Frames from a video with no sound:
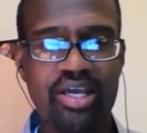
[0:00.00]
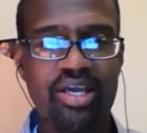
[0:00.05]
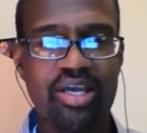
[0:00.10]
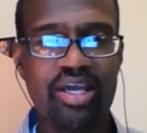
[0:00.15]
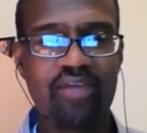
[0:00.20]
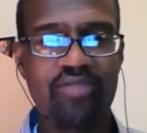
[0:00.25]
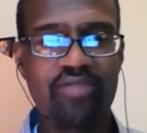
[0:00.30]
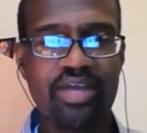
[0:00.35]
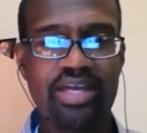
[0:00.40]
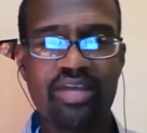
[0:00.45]

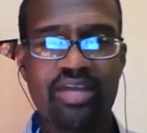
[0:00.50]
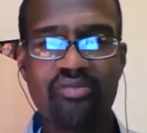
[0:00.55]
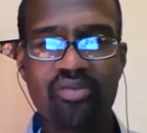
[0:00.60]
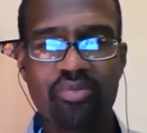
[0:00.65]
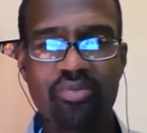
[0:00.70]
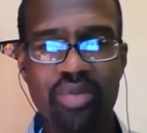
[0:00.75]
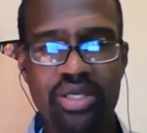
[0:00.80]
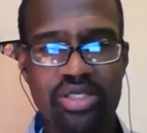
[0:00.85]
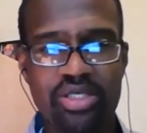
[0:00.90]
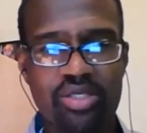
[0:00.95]
If that
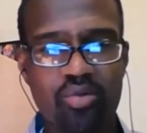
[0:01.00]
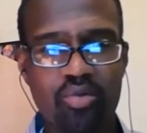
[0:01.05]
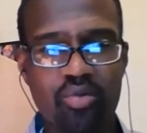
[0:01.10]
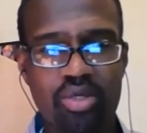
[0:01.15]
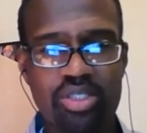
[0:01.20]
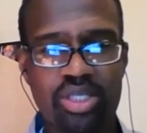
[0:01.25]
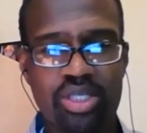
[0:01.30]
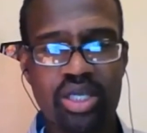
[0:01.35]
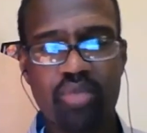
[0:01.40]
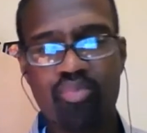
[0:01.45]
information
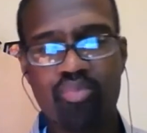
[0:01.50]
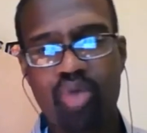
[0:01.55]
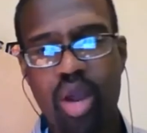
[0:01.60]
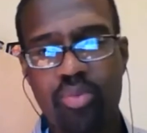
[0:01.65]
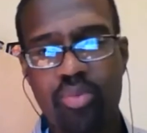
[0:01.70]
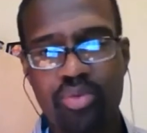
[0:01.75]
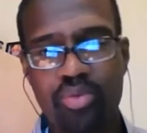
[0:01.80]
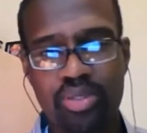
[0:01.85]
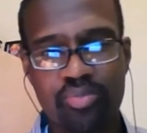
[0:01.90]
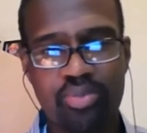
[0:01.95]
was
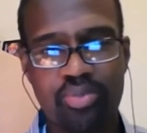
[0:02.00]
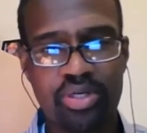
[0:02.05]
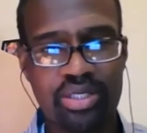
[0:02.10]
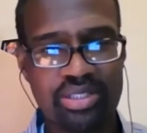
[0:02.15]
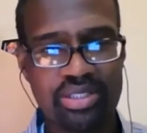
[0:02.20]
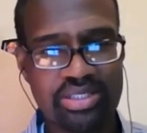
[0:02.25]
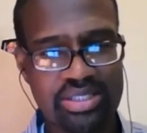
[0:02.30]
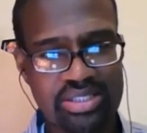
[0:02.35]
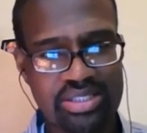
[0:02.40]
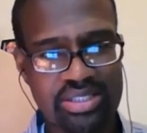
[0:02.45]
improperly put in
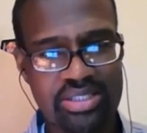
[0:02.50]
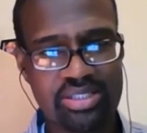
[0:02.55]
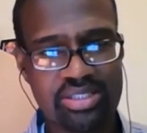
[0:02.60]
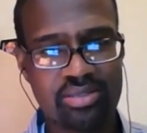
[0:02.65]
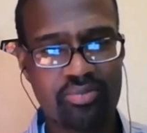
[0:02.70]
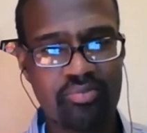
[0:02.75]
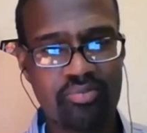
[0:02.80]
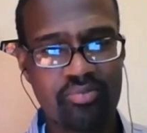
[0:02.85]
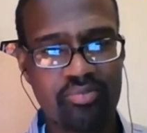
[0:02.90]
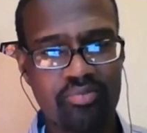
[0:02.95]
the
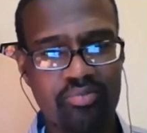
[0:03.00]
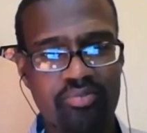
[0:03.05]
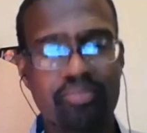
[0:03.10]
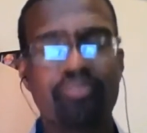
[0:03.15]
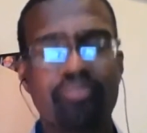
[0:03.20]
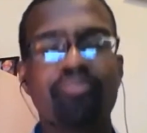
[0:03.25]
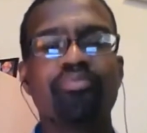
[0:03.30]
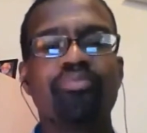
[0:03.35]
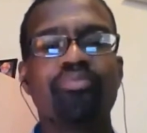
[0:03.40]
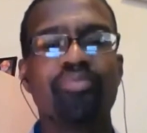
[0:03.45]
system,
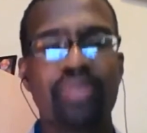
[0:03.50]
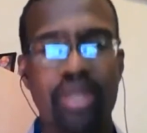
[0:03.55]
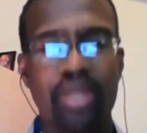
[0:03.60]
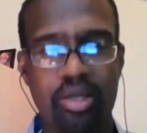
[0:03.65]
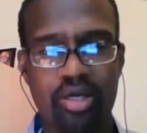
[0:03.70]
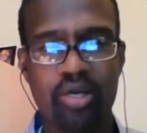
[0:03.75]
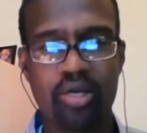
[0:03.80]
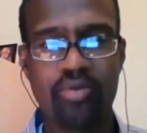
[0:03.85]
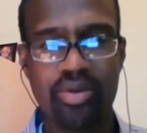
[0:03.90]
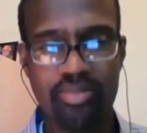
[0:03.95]
they're
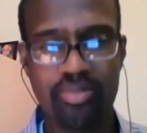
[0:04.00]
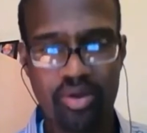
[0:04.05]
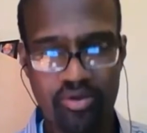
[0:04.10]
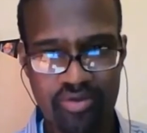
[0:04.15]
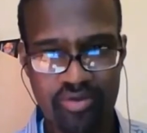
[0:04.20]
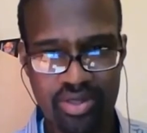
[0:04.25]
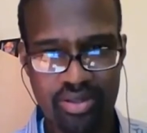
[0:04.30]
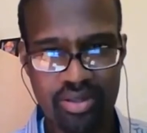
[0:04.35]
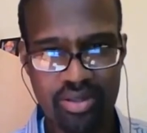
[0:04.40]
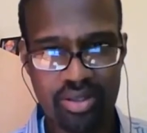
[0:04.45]
going to remove
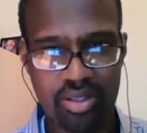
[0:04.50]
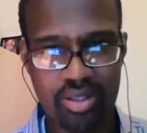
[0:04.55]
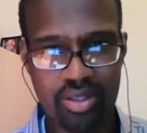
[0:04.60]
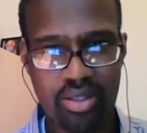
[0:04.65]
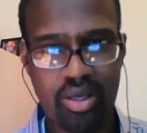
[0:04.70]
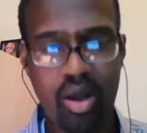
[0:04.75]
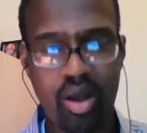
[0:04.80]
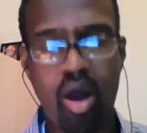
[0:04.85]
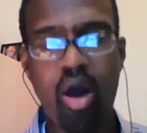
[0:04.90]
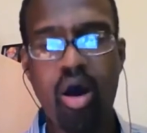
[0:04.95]
it.
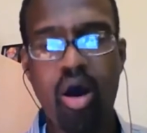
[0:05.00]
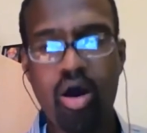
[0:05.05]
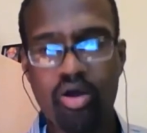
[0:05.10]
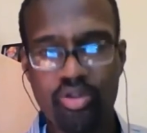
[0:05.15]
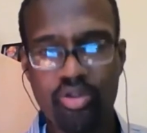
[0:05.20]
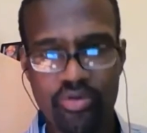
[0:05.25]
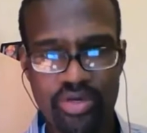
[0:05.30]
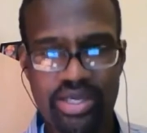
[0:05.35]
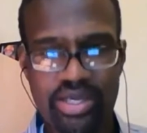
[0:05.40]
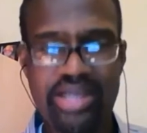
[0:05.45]
All
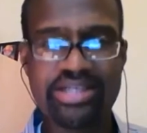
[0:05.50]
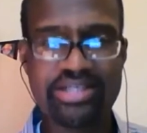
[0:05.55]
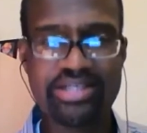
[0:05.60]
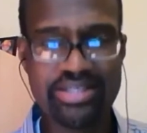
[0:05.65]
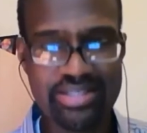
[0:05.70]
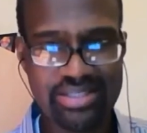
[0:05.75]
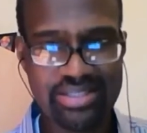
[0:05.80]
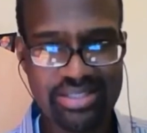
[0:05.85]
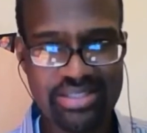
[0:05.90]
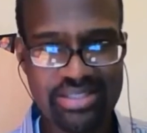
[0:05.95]
three
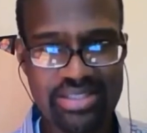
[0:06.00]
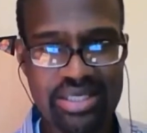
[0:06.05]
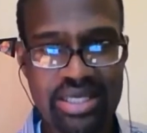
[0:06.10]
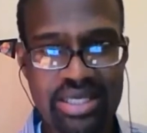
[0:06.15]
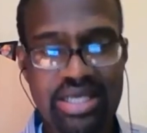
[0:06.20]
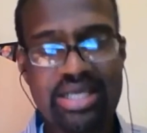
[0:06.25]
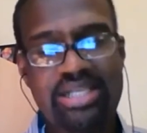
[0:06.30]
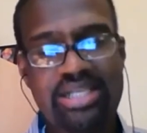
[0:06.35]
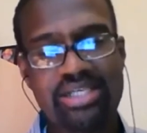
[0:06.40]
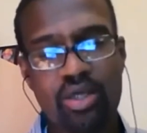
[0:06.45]
agencies.
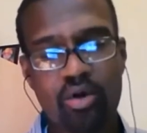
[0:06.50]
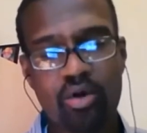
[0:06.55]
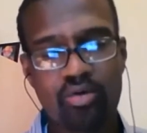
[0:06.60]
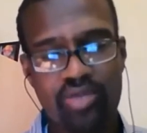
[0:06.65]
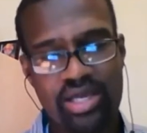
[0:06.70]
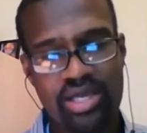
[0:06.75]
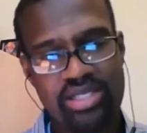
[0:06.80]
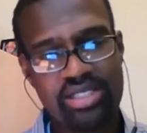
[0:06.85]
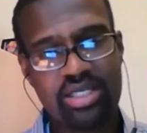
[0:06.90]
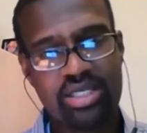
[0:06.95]
So
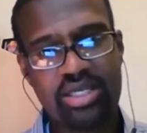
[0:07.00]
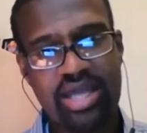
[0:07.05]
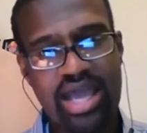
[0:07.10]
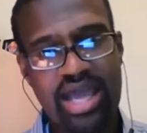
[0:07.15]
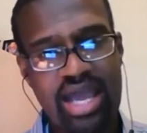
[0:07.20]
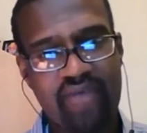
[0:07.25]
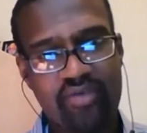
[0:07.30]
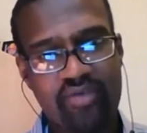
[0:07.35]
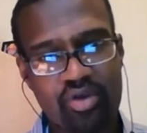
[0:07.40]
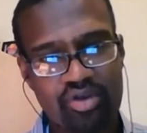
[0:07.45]
that's going to
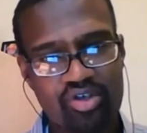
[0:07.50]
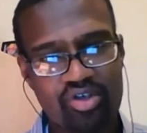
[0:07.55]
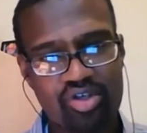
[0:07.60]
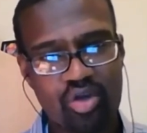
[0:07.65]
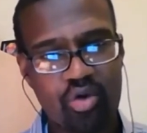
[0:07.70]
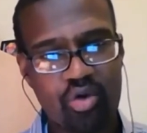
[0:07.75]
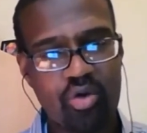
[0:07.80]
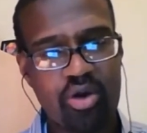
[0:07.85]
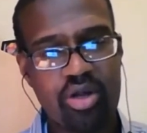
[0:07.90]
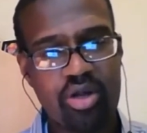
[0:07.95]
have your
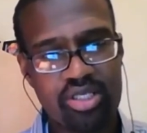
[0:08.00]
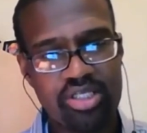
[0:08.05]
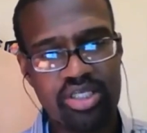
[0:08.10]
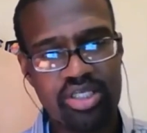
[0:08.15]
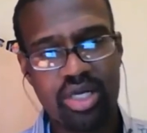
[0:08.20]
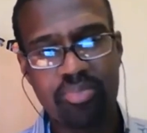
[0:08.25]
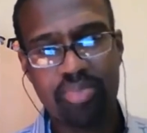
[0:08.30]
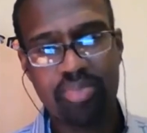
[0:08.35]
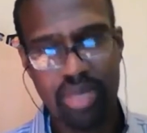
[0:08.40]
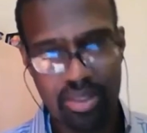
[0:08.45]
score
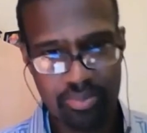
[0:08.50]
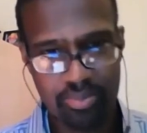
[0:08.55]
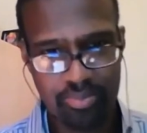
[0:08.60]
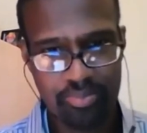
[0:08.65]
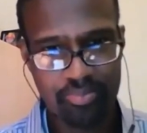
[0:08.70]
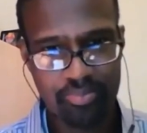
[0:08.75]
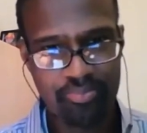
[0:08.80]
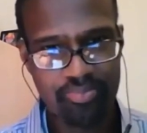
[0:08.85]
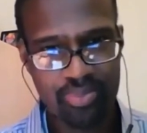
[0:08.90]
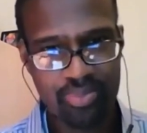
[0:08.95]
jump up.
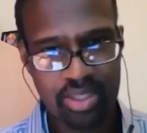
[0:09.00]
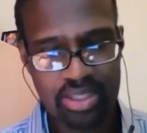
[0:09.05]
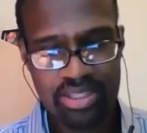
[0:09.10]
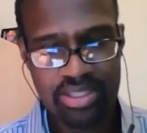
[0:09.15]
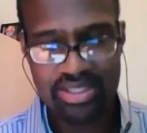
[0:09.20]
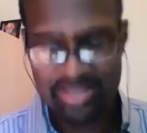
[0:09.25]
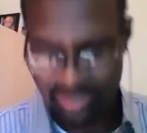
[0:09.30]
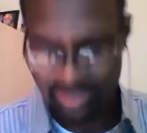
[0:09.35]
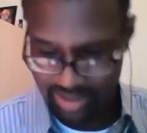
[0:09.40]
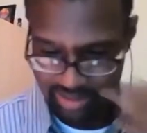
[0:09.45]

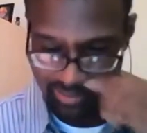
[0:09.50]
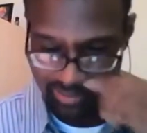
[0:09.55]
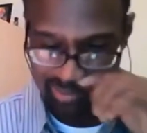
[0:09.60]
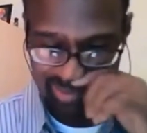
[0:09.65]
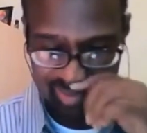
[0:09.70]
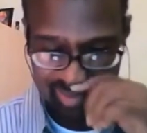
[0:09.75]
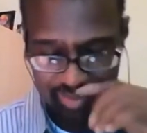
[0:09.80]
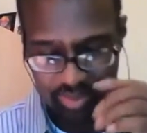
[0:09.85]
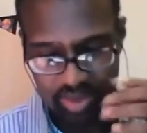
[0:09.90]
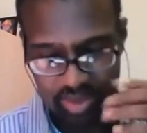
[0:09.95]
See,
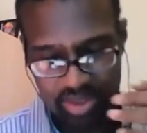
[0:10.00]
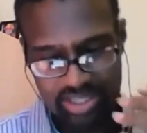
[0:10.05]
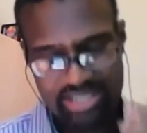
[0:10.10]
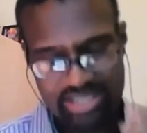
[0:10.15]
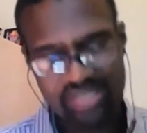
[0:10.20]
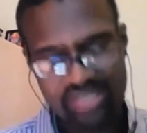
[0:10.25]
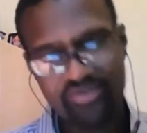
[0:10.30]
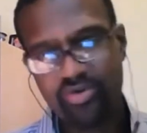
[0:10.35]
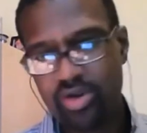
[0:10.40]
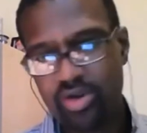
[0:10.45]

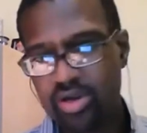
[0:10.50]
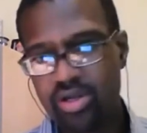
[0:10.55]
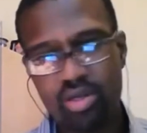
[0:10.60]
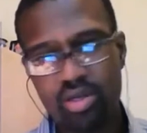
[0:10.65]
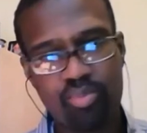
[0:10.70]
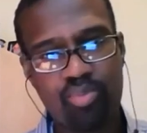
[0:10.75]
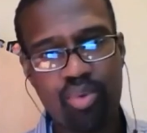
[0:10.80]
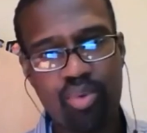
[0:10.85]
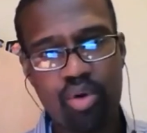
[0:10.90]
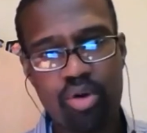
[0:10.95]
it's very
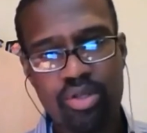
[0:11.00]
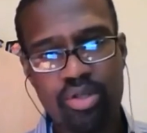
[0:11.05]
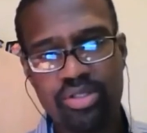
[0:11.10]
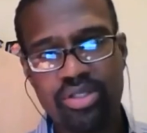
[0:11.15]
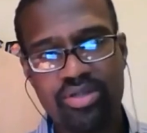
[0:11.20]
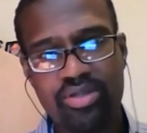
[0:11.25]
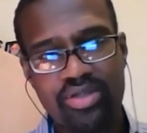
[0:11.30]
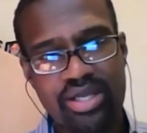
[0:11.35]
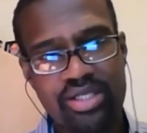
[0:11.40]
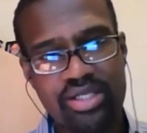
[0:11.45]

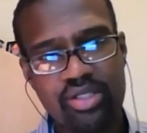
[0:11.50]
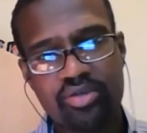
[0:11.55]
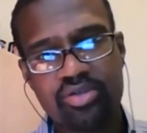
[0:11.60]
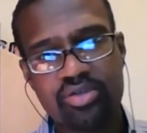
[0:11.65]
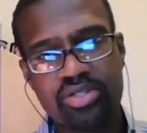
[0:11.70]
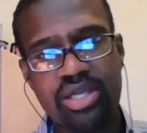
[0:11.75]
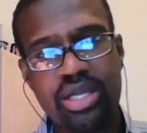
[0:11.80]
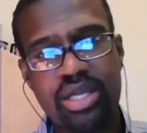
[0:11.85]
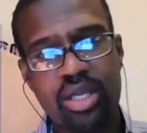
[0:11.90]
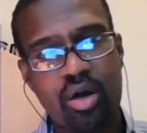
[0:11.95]
important that you
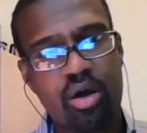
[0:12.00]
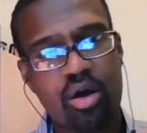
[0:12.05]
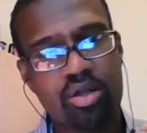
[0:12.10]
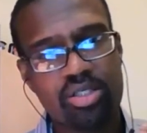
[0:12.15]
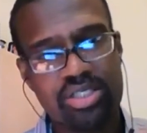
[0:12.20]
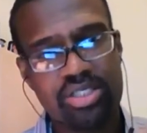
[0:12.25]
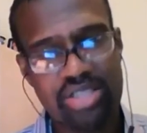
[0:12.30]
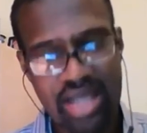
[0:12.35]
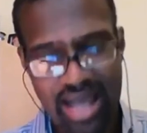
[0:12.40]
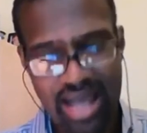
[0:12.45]
stay on
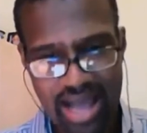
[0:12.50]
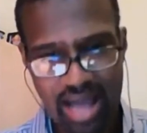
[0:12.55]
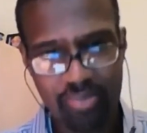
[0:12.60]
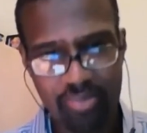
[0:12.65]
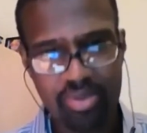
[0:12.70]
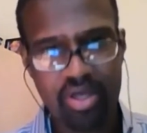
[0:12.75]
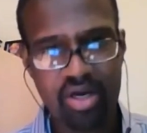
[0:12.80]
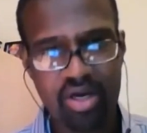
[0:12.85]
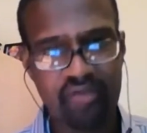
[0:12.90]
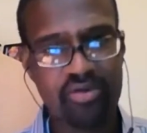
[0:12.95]

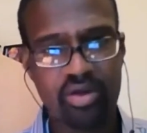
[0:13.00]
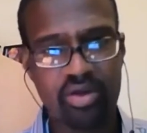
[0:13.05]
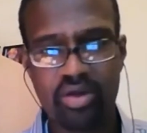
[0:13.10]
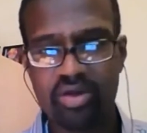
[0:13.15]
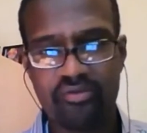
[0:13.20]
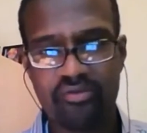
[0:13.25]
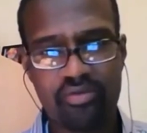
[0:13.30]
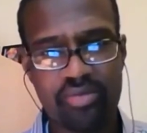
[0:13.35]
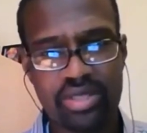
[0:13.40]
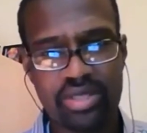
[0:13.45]
top of your
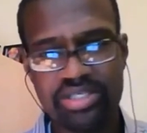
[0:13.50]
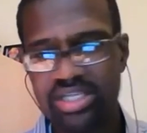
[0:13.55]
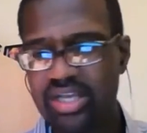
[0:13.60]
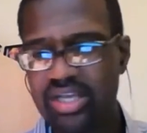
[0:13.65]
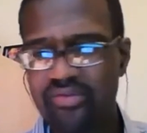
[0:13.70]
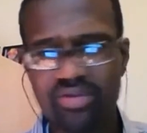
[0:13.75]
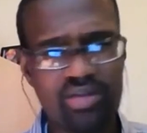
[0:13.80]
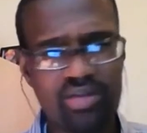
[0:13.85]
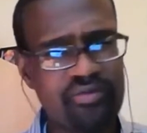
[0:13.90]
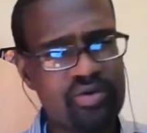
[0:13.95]
information.
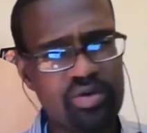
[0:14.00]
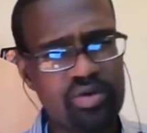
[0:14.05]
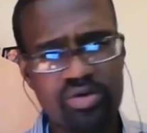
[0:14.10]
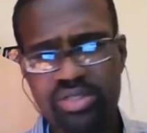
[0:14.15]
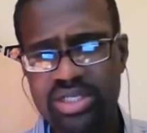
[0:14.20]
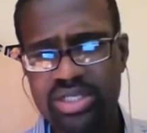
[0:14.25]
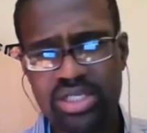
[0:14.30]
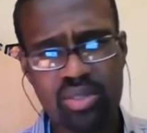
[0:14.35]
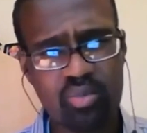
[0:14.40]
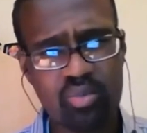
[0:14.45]
Even if you're
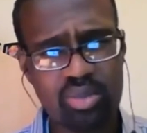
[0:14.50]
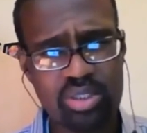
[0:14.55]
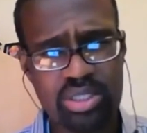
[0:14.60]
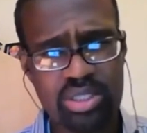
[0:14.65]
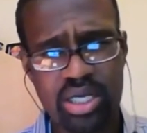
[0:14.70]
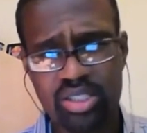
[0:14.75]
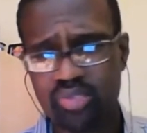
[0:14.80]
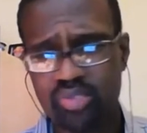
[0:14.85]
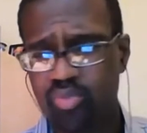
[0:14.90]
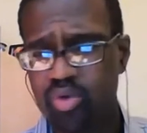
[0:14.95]
dealing with
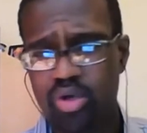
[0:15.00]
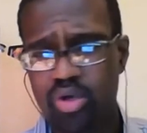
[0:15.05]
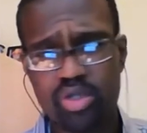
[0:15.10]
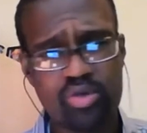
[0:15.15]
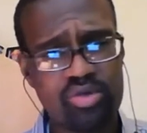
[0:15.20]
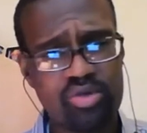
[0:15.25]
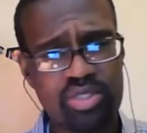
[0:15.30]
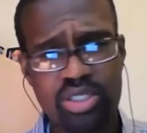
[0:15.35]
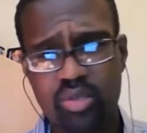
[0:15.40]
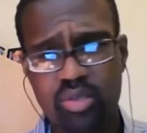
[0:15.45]
child support,
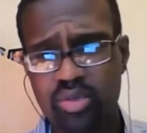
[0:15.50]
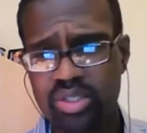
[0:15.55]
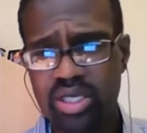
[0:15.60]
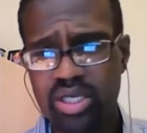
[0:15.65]
you're dealing